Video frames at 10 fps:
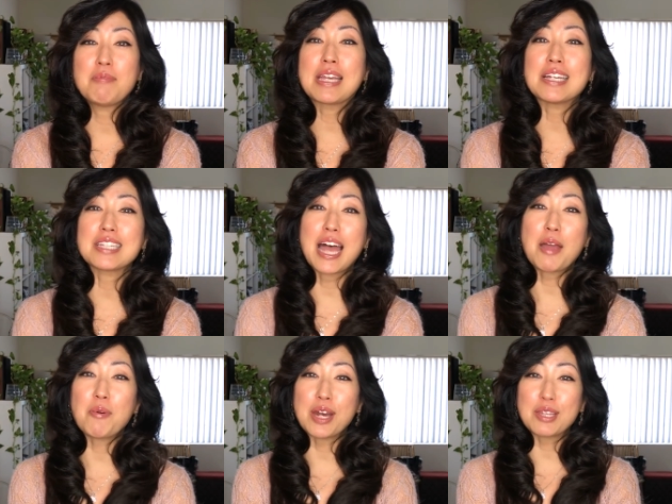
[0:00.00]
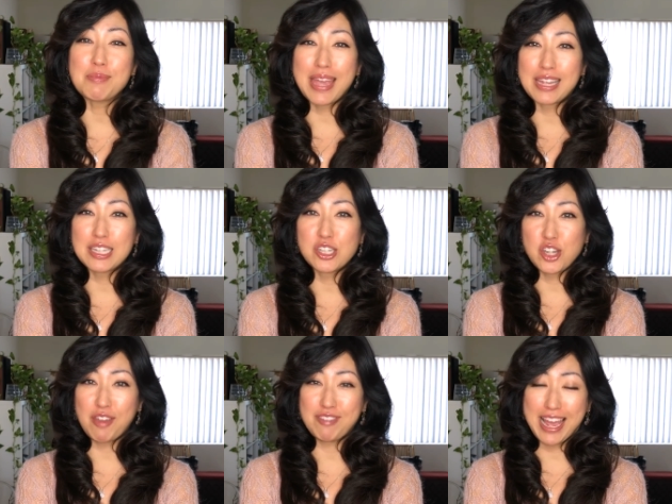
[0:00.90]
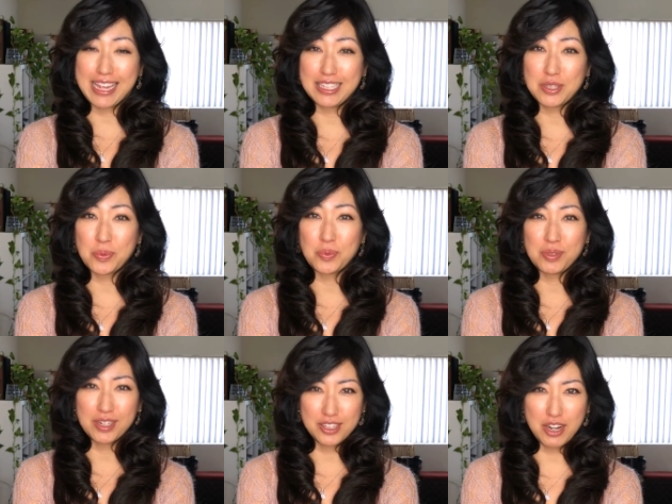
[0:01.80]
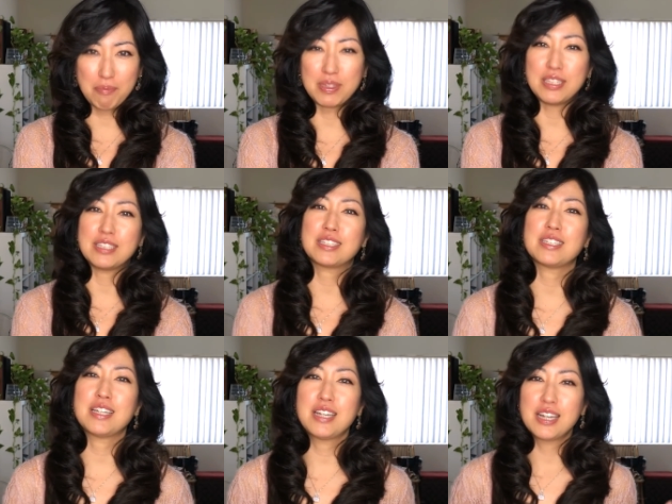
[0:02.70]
because I wanted to make shaved ice, a Japanese